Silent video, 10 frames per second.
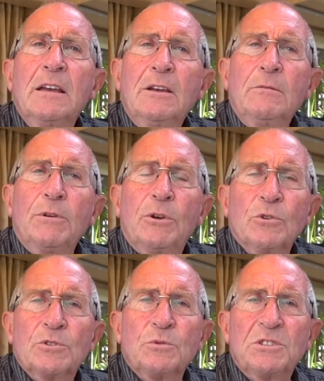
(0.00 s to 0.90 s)

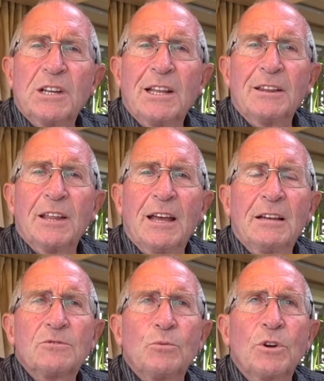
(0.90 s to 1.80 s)
because we're selling the
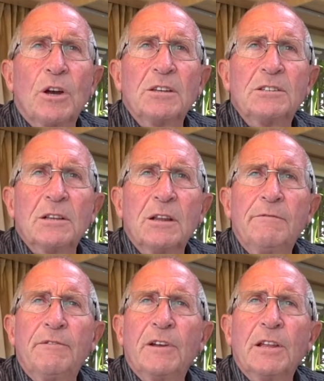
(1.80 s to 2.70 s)
house, we're going to
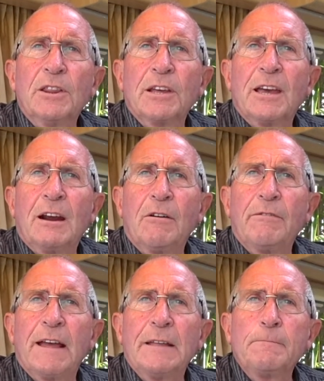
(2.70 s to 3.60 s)
live in the
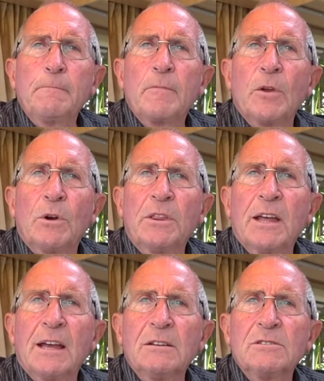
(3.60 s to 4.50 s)
caravan when the
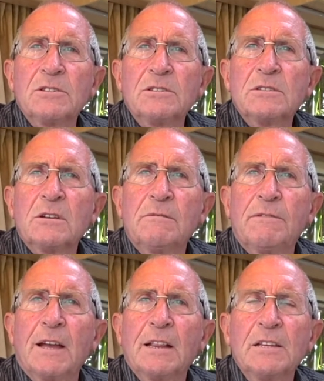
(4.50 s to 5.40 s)
house is
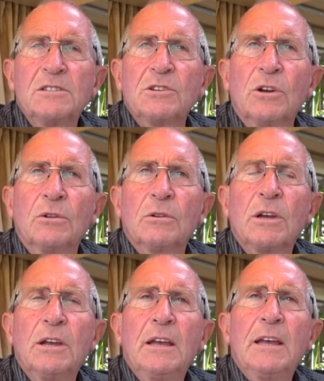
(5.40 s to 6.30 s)
finally sold,
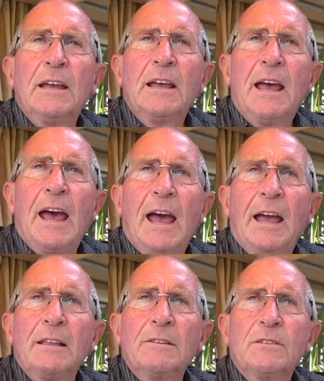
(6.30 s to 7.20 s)

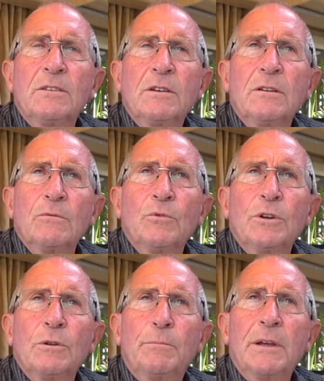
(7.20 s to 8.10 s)
and
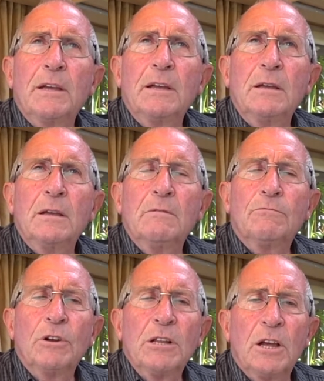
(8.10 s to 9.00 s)
we'll be
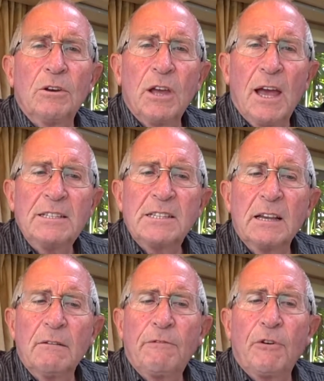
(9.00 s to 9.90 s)

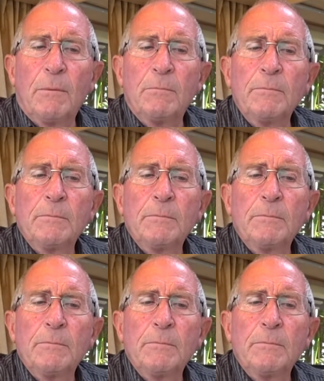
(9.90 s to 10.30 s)
relocating from